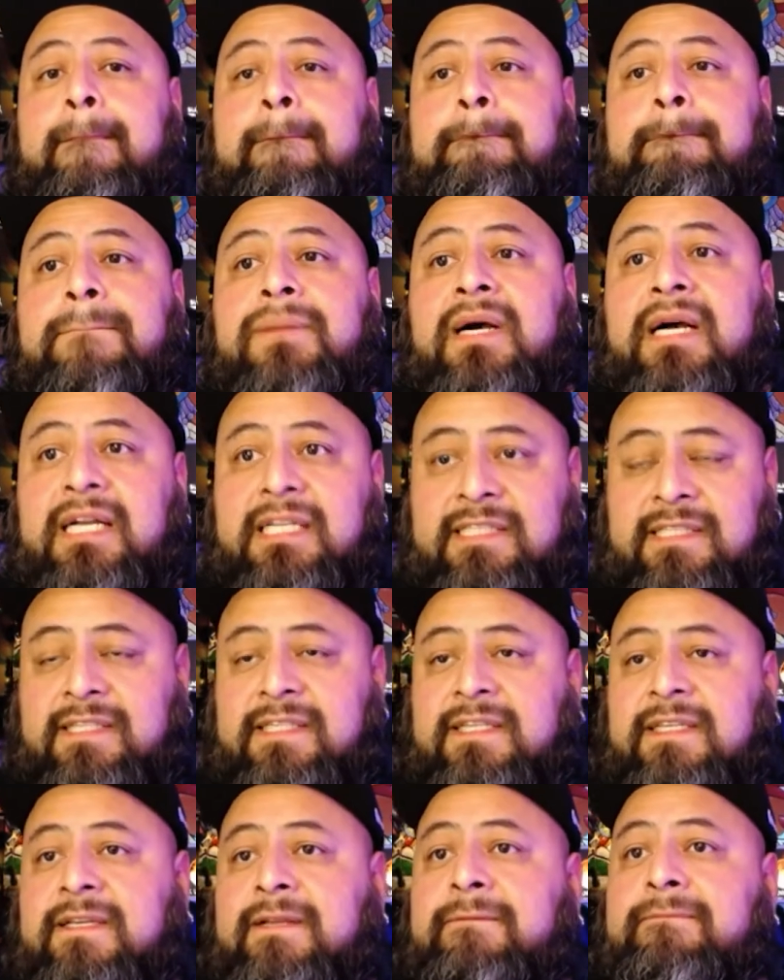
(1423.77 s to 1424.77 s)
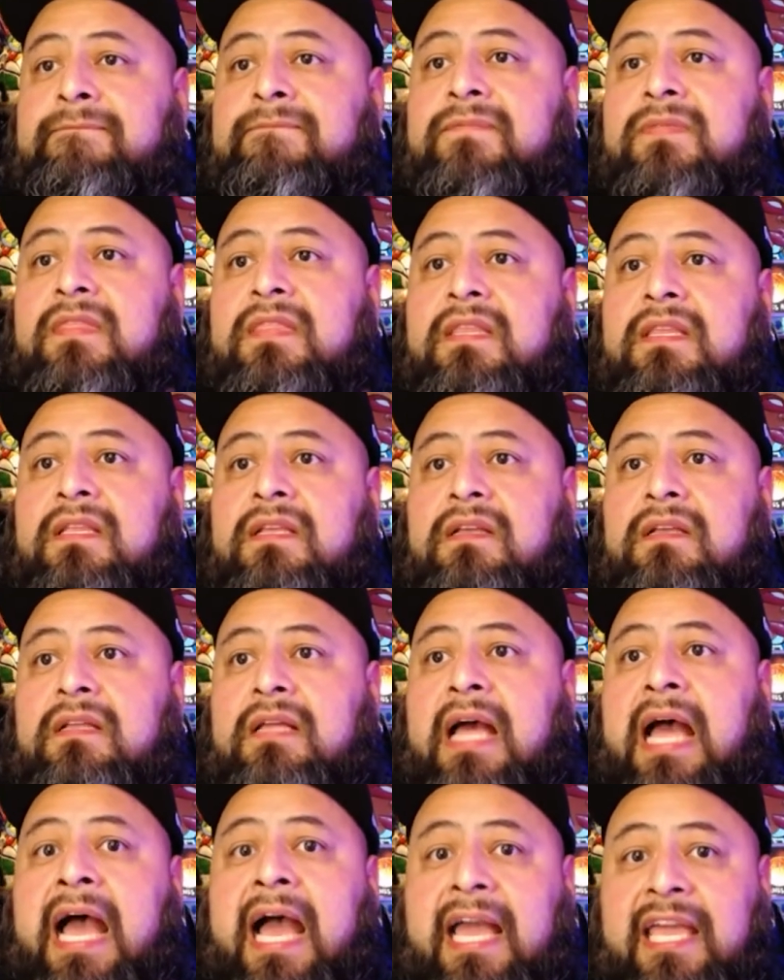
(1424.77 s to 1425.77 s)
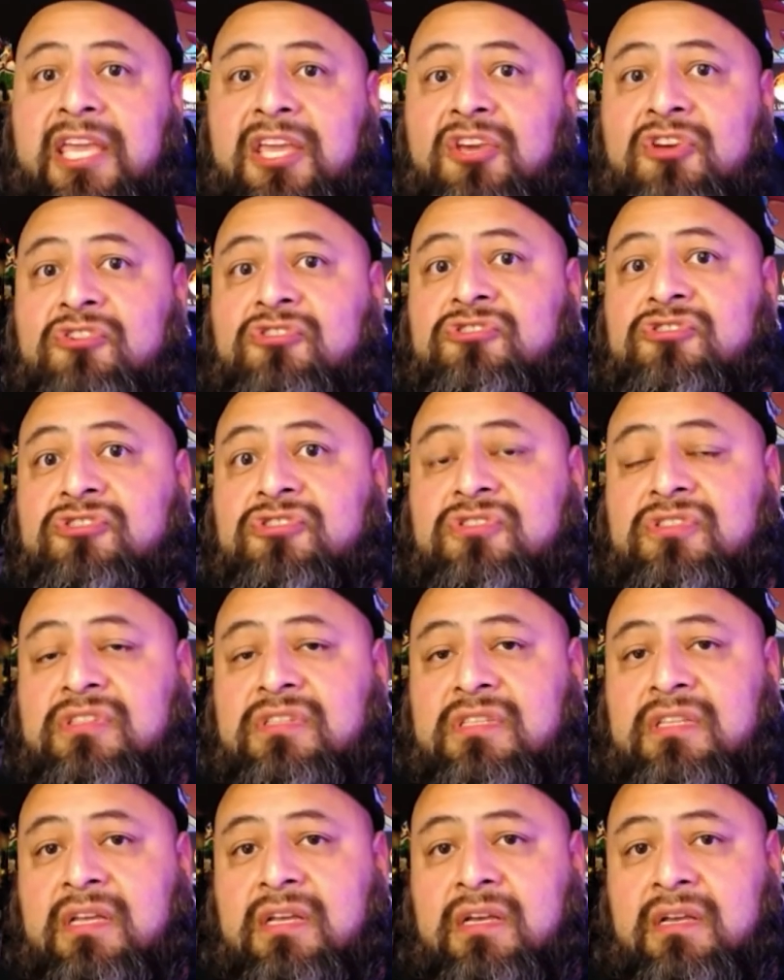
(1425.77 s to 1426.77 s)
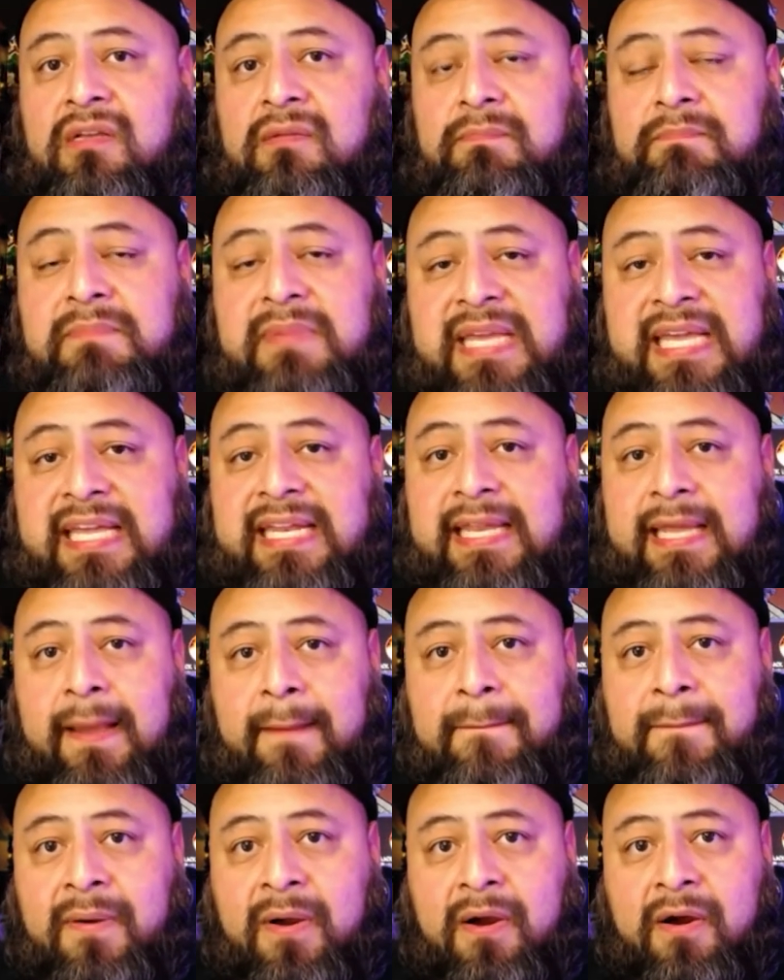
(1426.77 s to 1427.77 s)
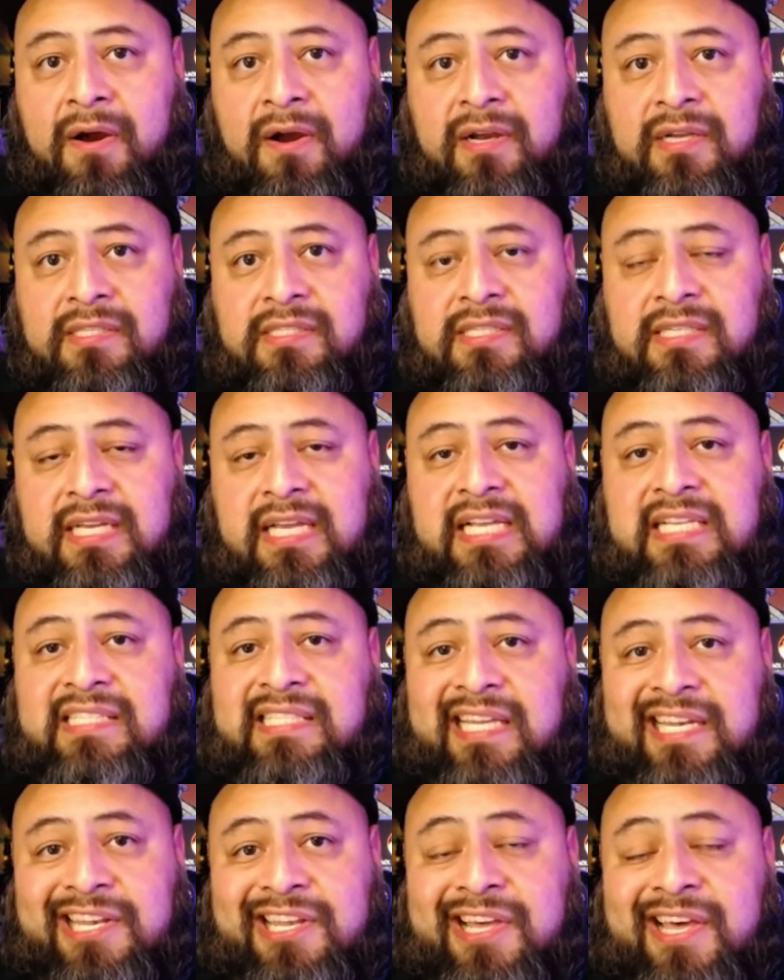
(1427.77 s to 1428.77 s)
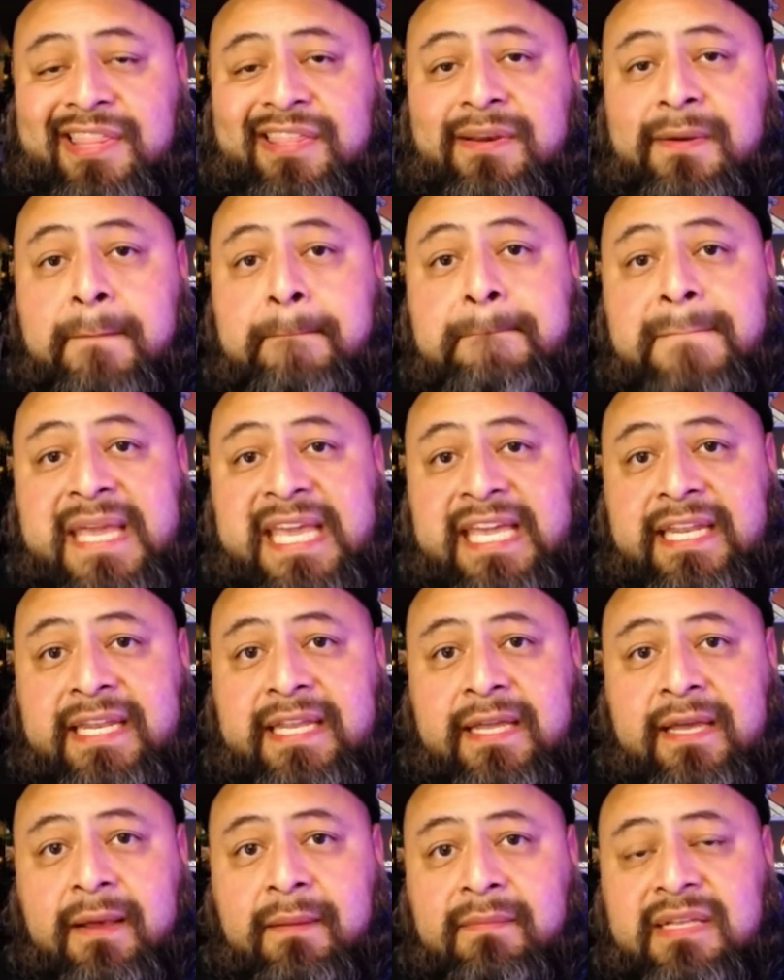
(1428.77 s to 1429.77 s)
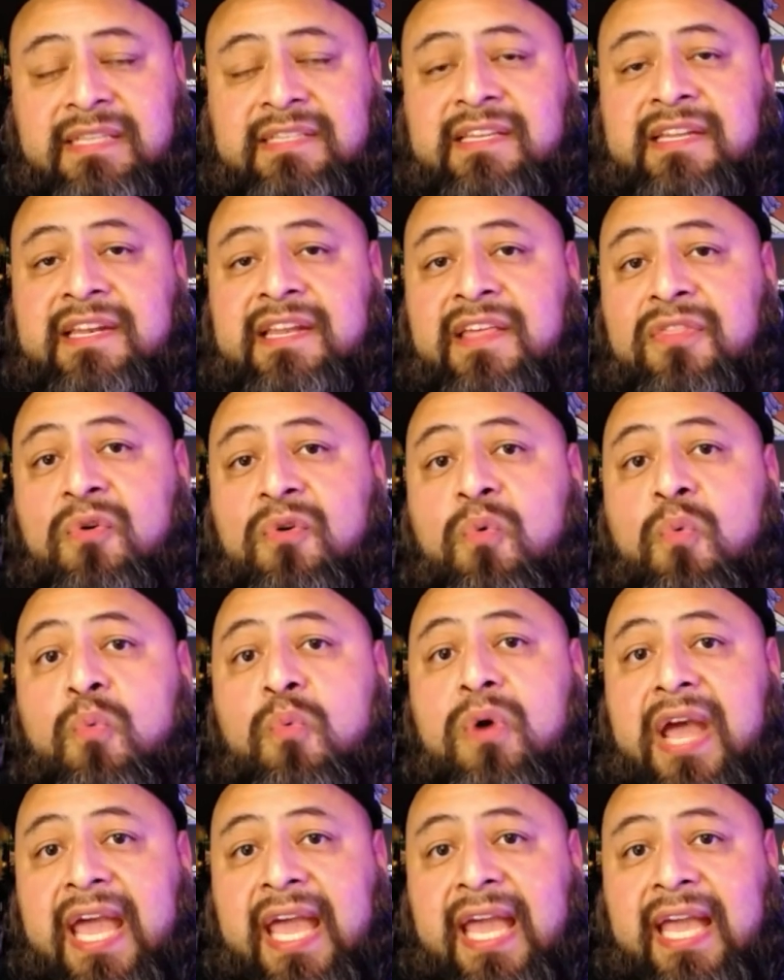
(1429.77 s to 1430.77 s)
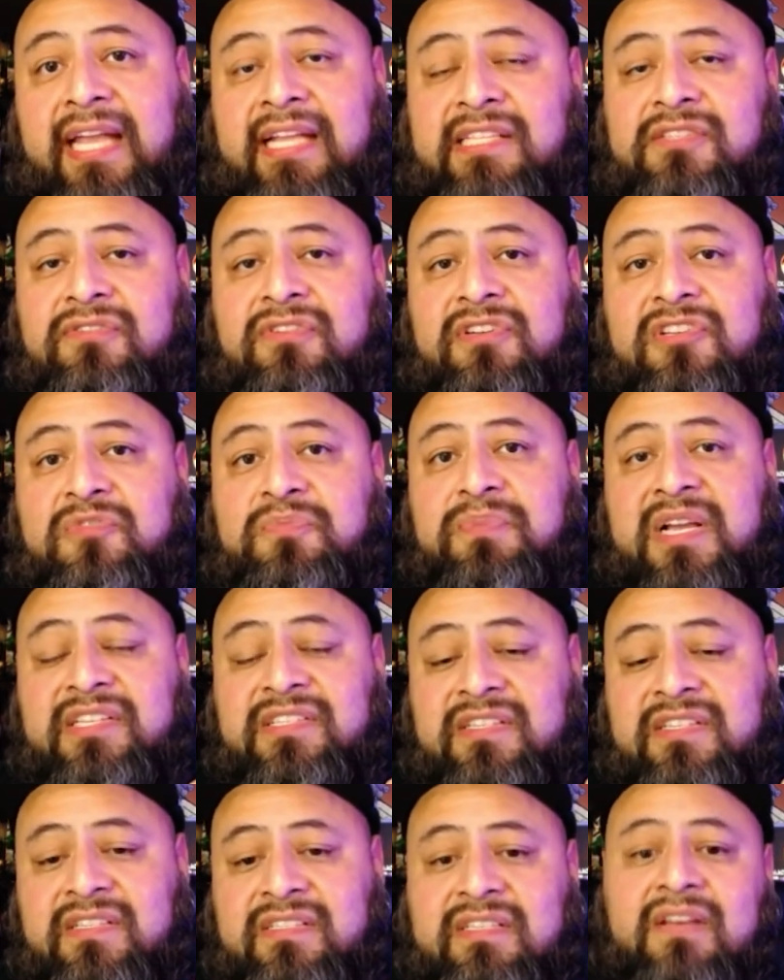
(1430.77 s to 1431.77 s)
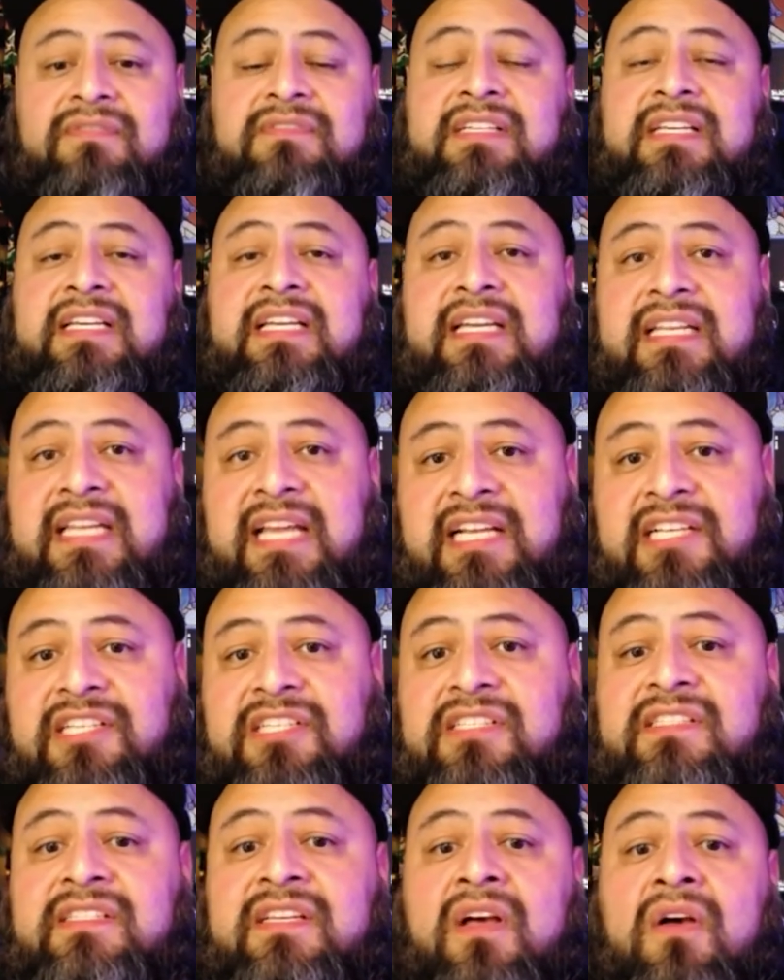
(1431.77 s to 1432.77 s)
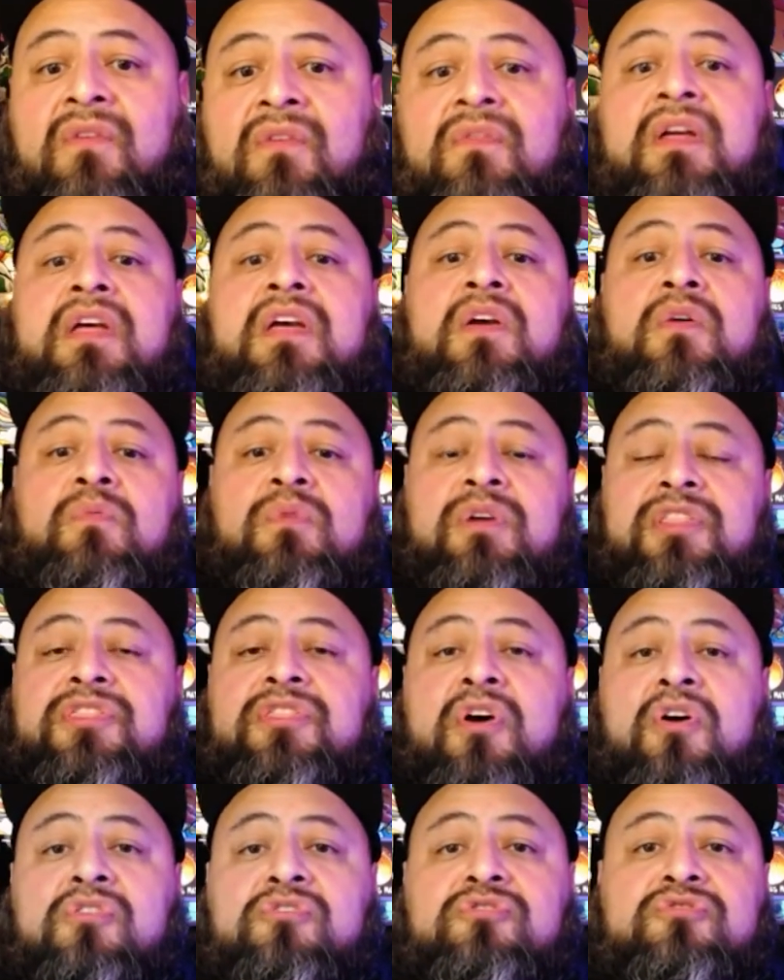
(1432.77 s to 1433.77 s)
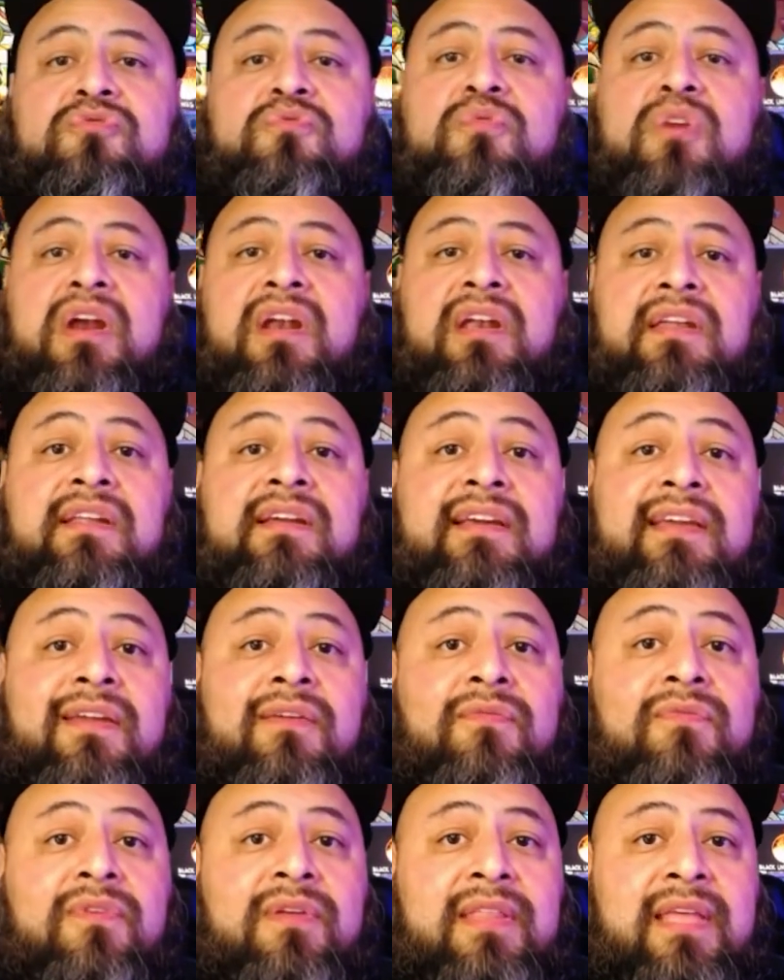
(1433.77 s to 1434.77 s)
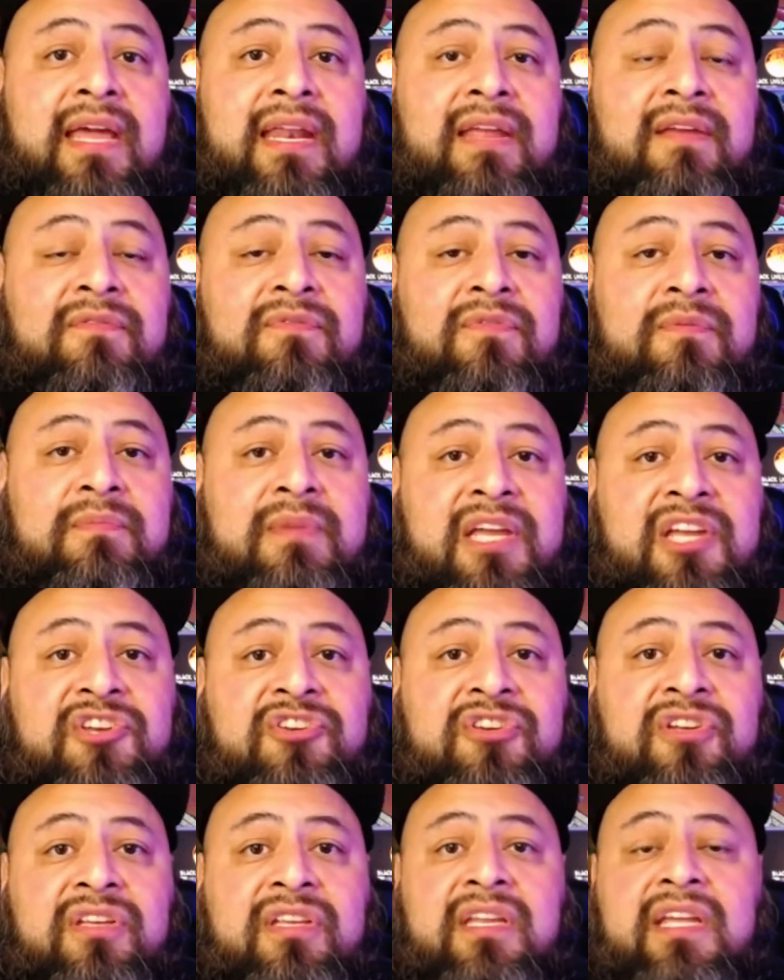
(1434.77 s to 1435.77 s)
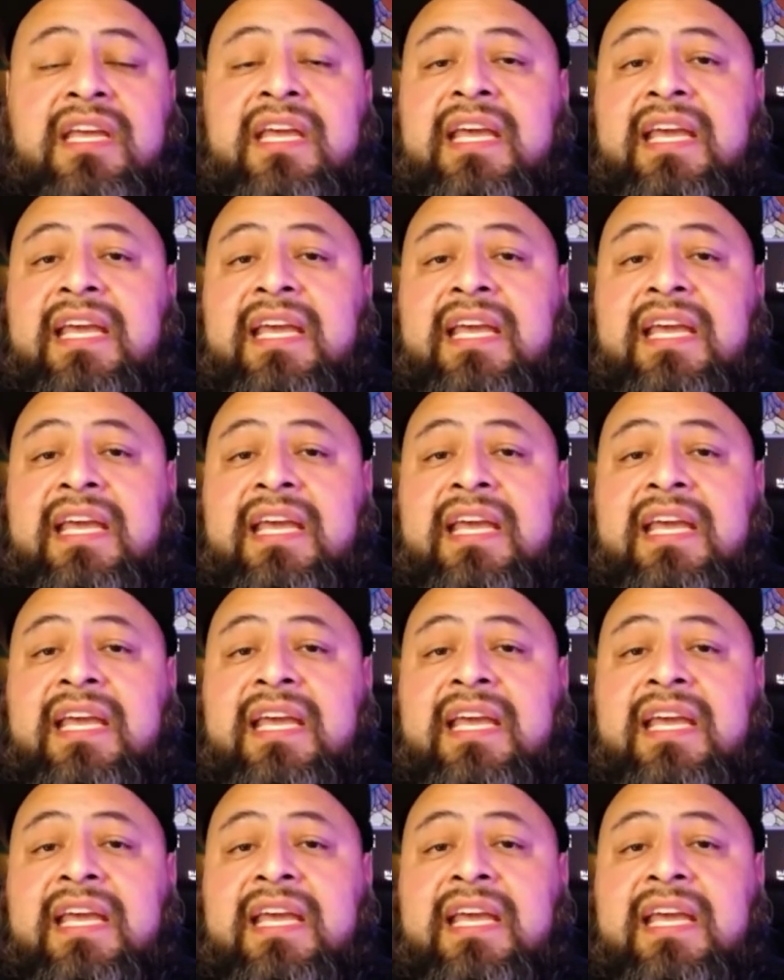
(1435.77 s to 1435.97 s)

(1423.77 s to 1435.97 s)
But I use the media part. It's another medium. It's another way to express yourself, to connect yourself with those who are looking for that information.